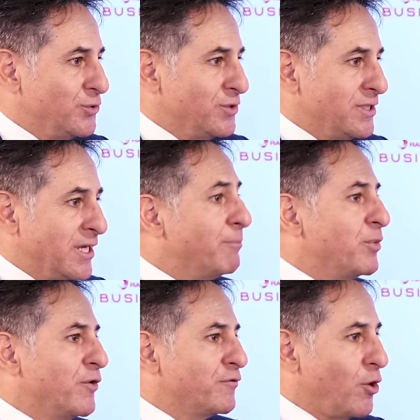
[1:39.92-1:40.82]
the
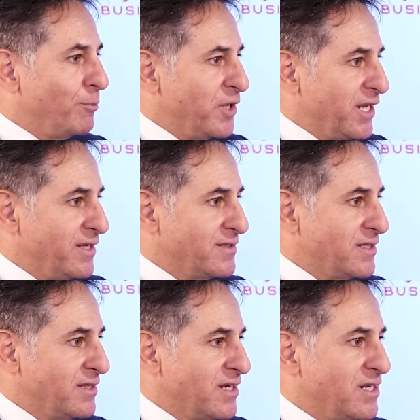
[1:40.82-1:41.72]
number of
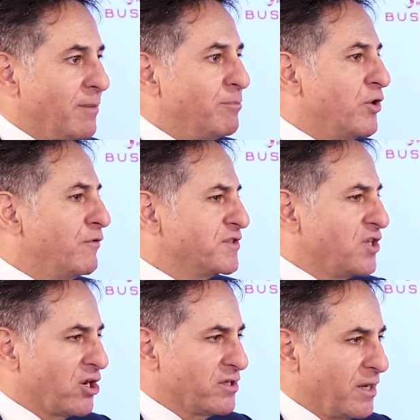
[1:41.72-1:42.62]
companies and the number of
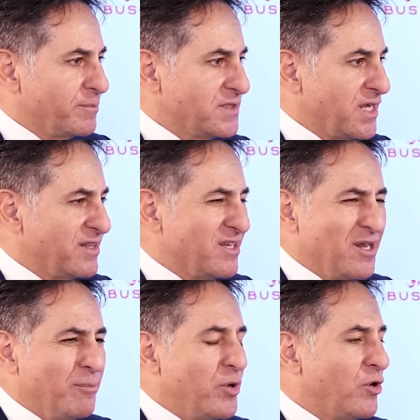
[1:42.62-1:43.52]
startups and the
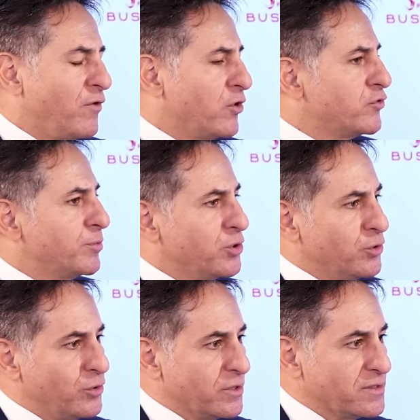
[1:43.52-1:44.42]
number of
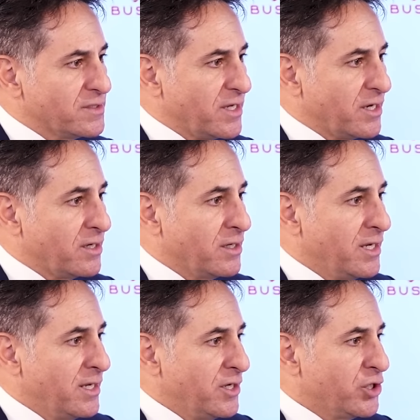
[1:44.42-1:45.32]
entrepreneurs that are
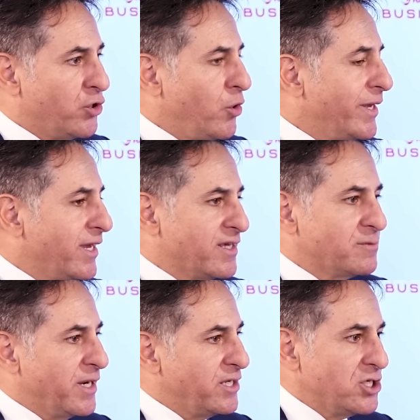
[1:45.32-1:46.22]
growing
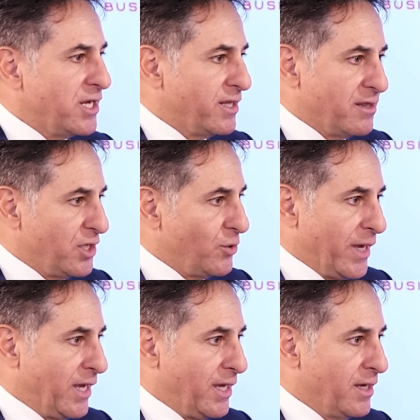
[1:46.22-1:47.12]
exponentially in the
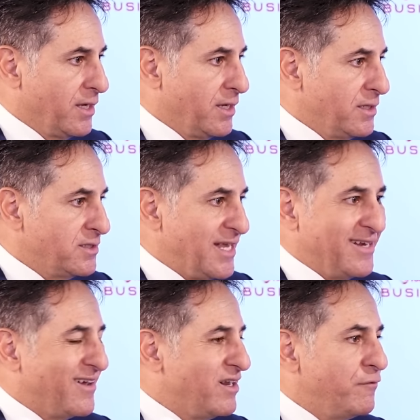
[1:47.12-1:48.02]
UAE. Today,
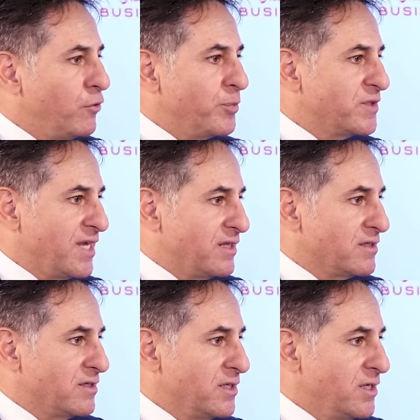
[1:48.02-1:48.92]

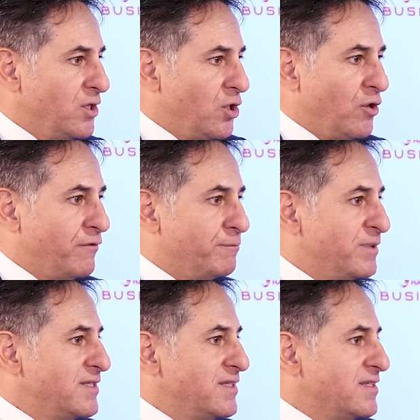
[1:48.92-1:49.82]
94% of
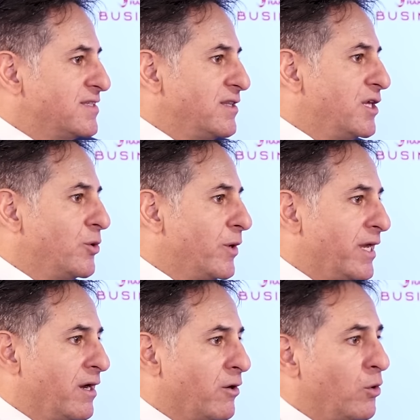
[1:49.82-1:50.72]
businesses in the
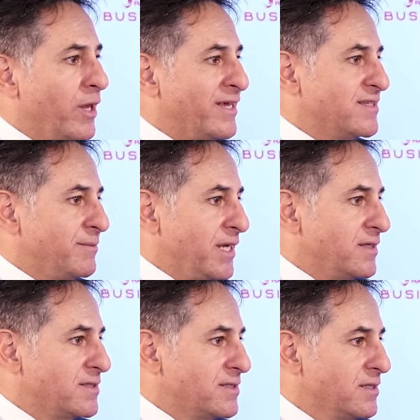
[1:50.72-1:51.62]
UAE are all
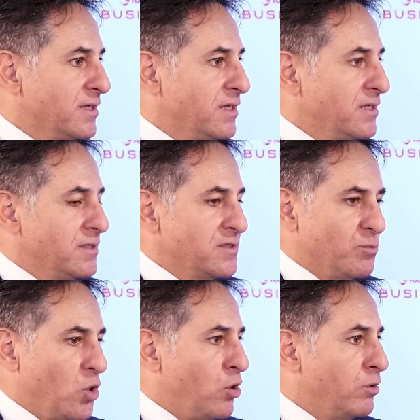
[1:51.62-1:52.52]
SMEs,
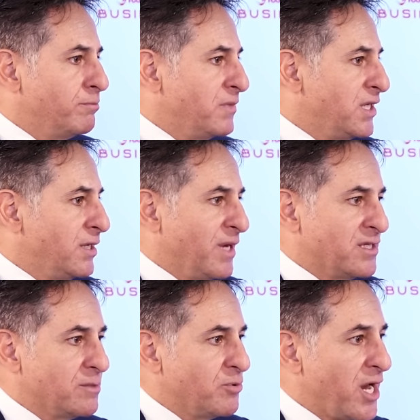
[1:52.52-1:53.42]
small, medium
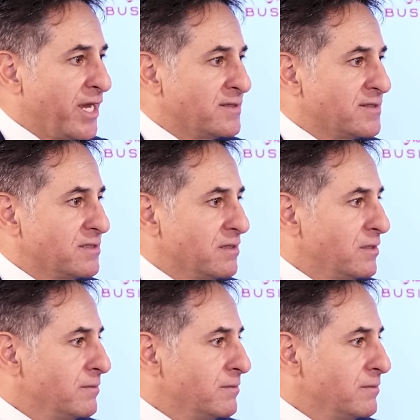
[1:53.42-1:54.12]
enterprise.